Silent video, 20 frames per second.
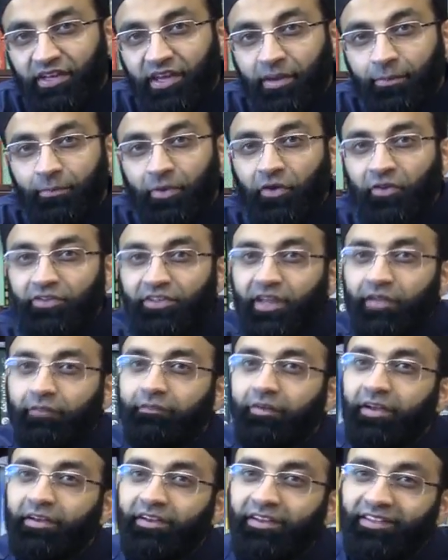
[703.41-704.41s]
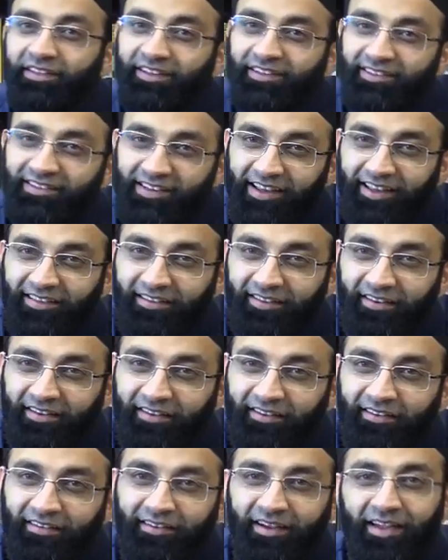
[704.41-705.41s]
came because I went in this
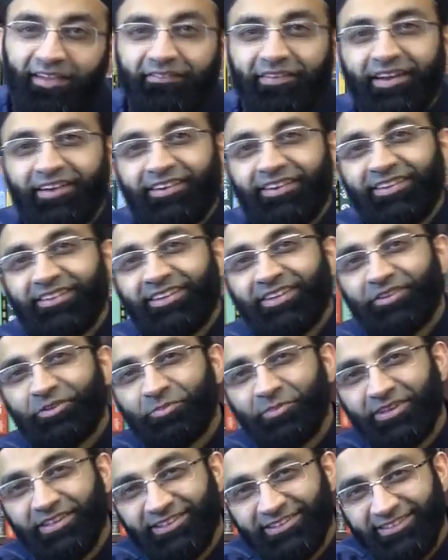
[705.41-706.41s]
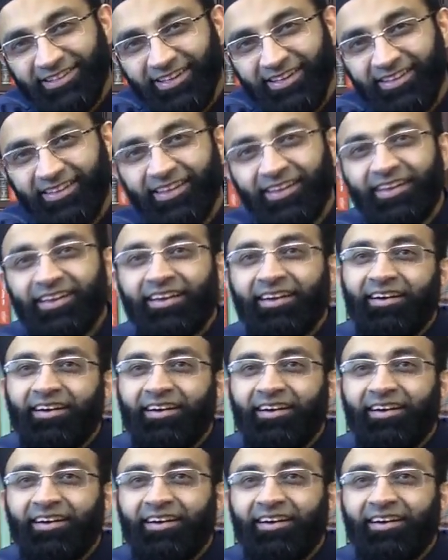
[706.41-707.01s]
gathering, I went in this masjid,